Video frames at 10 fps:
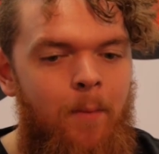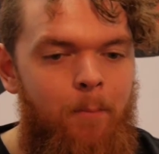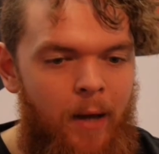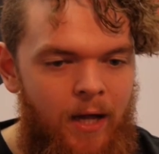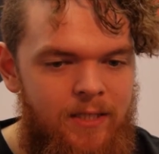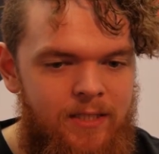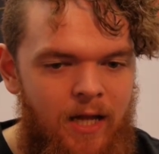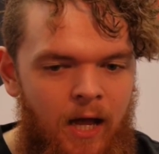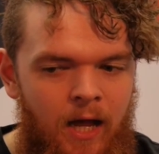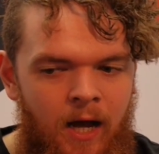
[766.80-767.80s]
But
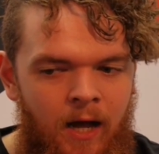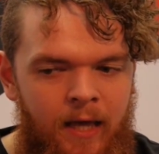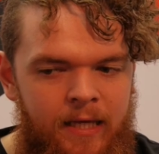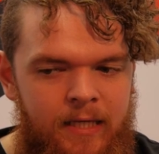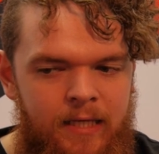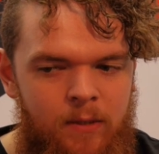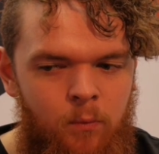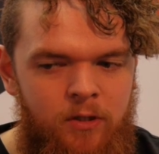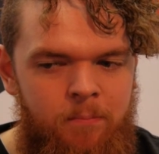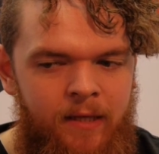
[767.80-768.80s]

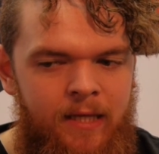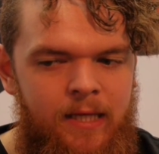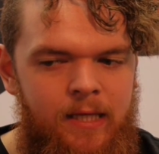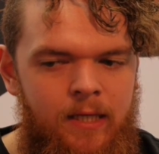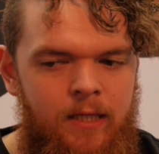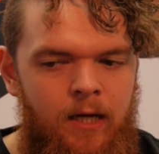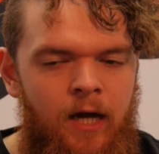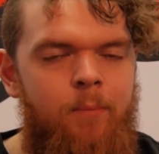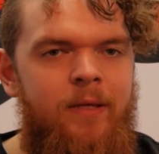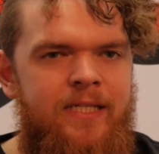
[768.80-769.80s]
I'd be
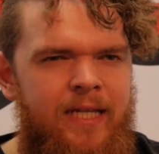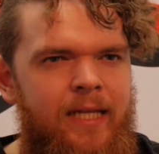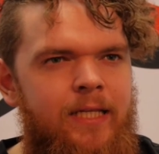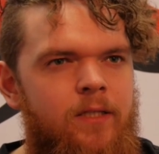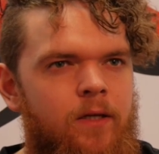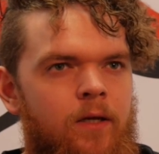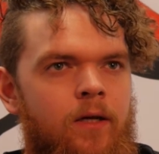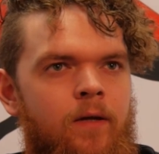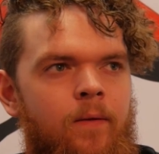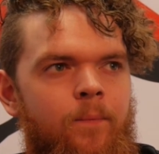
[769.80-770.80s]
silly
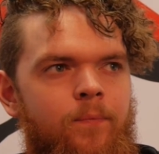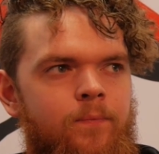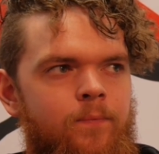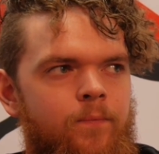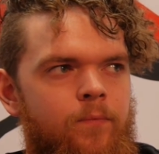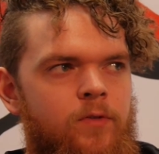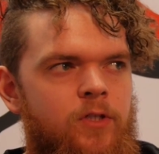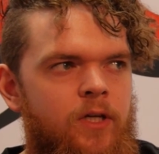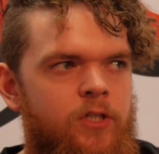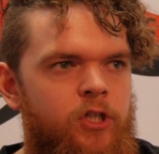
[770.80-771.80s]
to
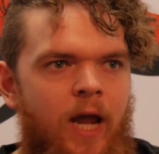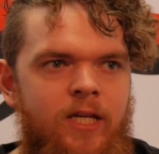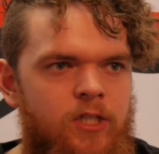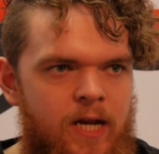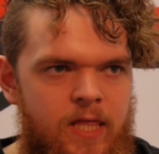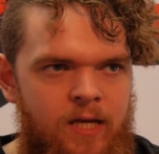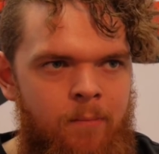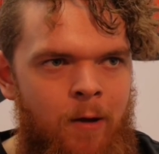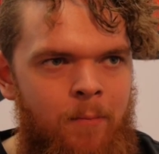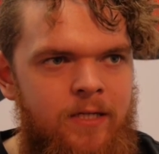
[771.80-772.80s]
change anything
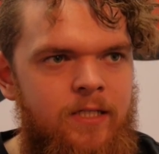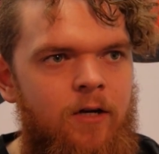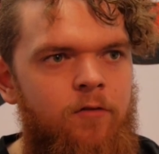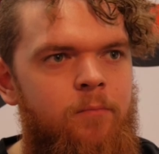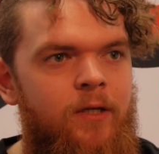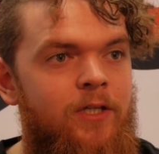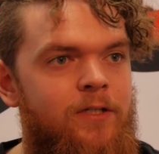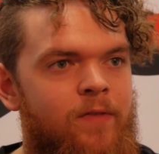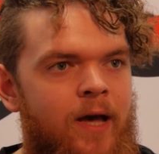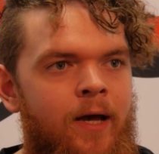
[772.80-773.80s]
about myself because
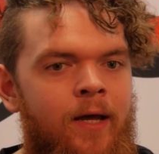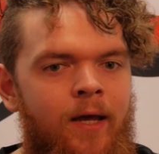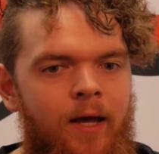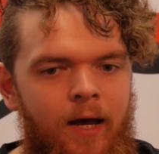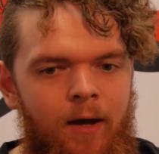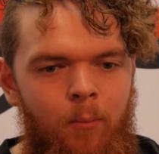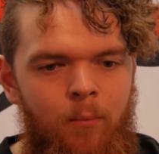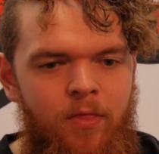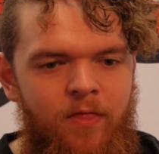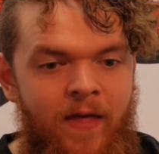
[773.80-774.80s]
of that.
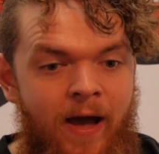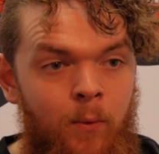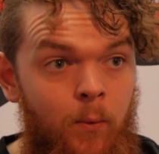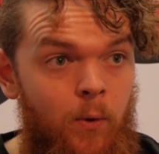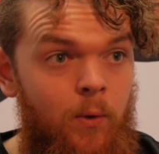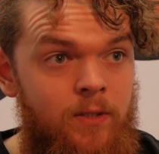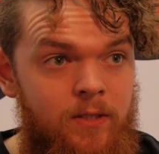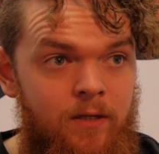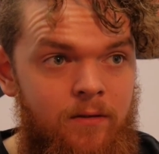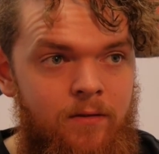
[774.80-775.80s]
That award,
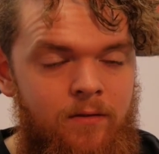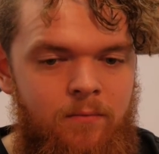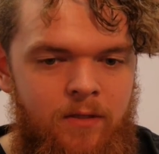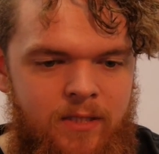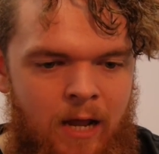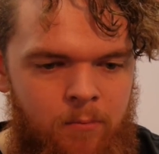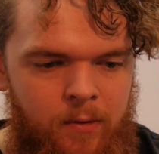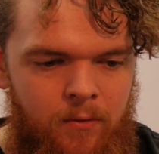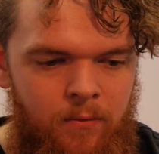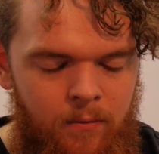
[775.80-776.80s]
the Sound
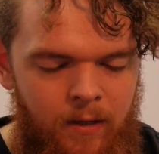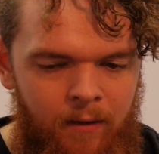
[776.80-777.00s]
Poll,